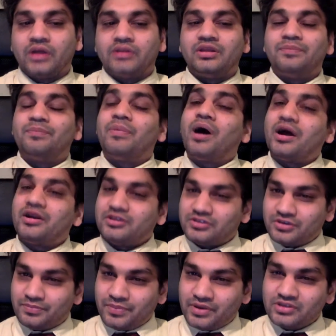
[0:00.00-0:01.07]
The
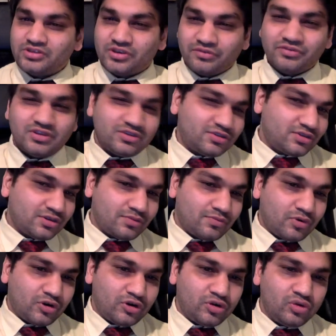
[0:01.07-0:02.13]
participants of this
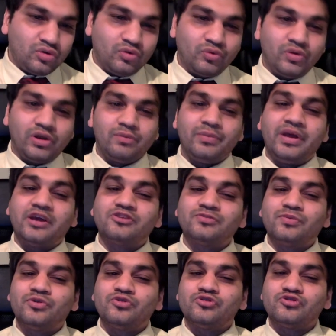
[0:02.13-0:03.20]
module will be
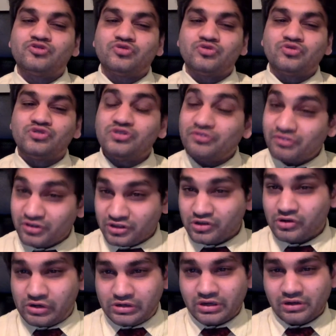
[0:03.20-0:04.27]
exposed to different
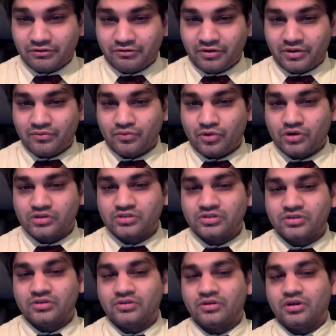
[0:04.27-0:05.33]
theoretical frameworks.